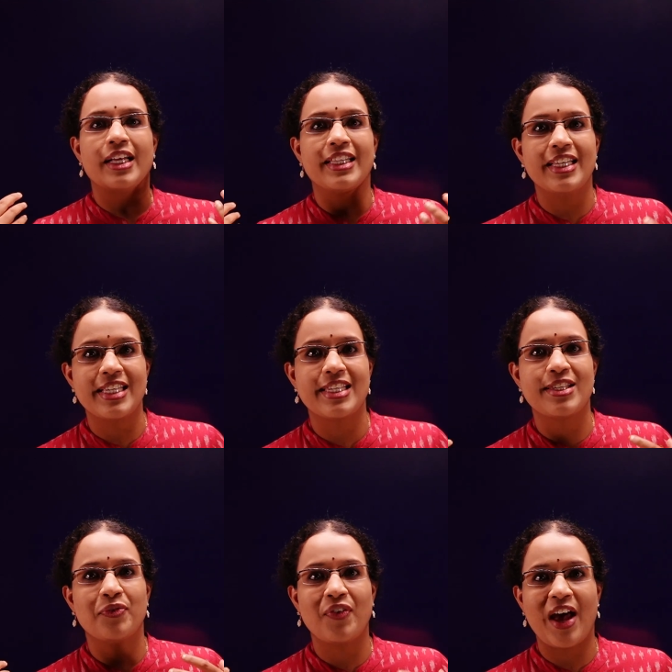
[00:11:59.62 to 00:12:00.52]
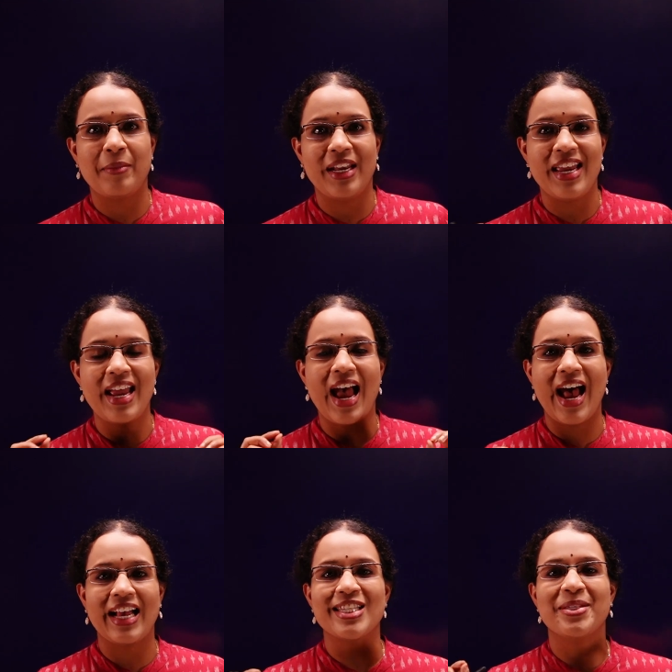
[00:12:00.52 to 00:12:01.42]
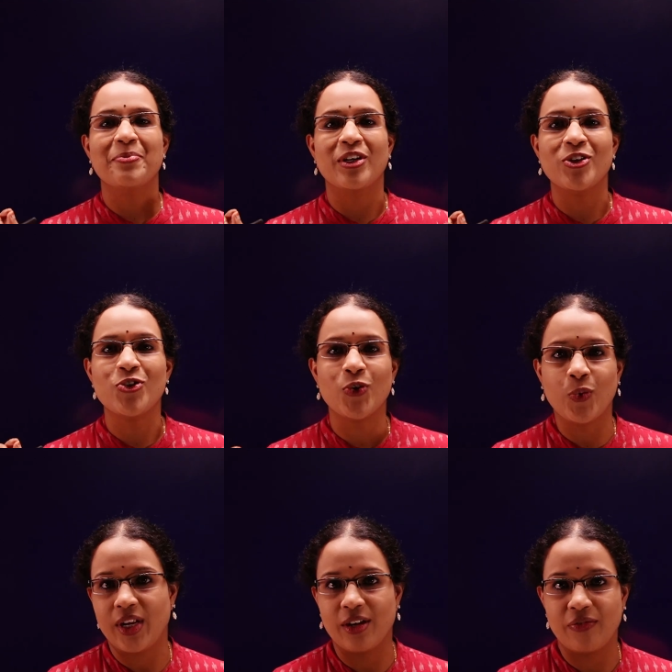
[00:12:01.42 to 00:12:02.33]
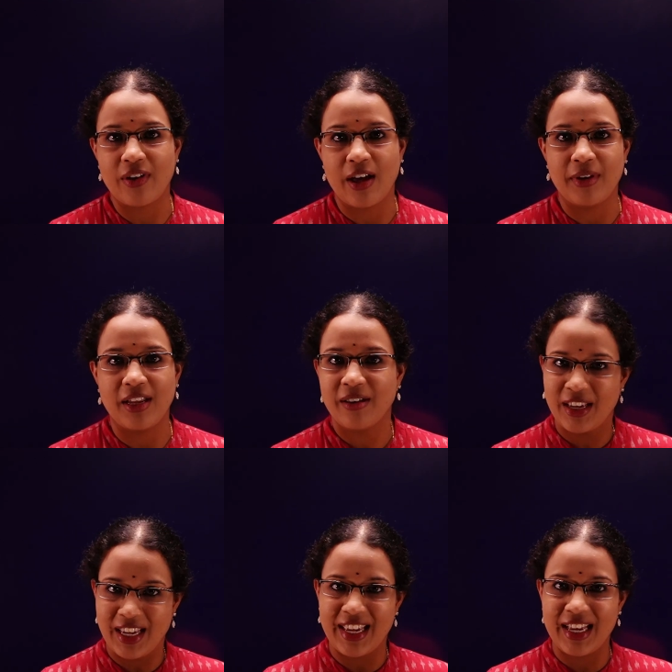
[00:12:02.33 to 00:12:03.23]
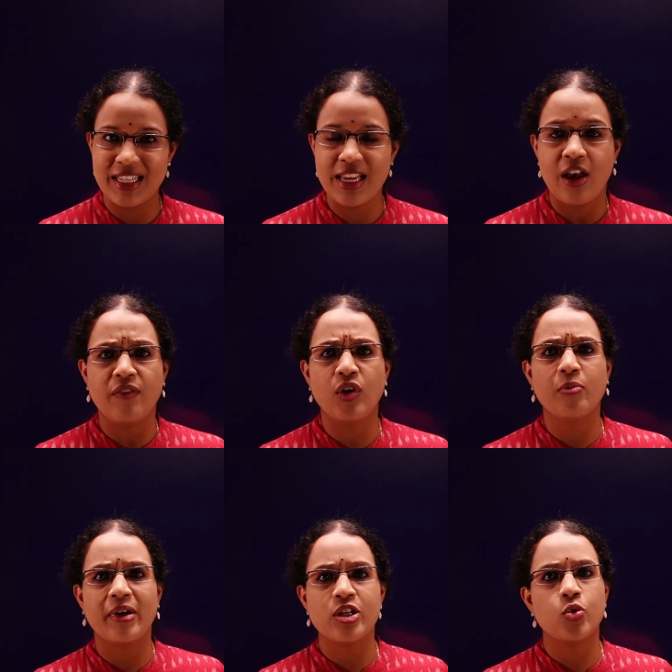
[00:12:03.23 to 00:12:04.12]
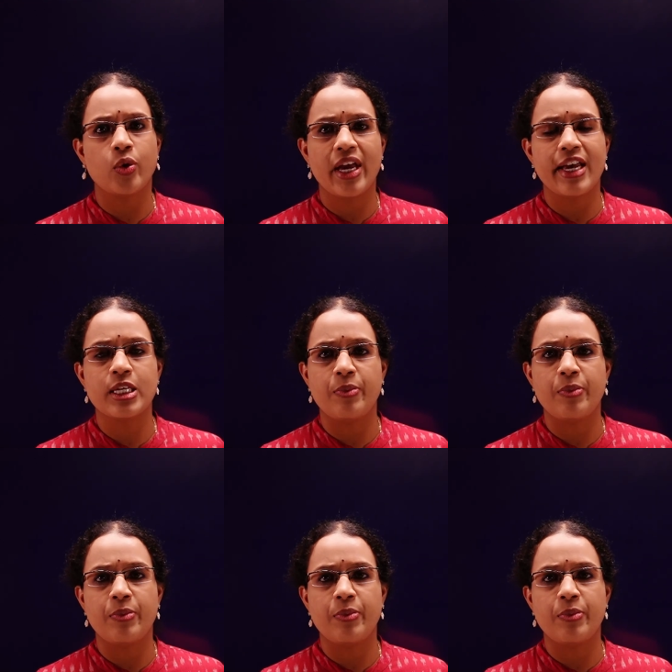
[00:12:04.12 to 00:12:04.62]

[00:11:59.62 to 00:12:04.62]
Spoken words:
this family as the Manchurian family. Yes, we know Manchuria is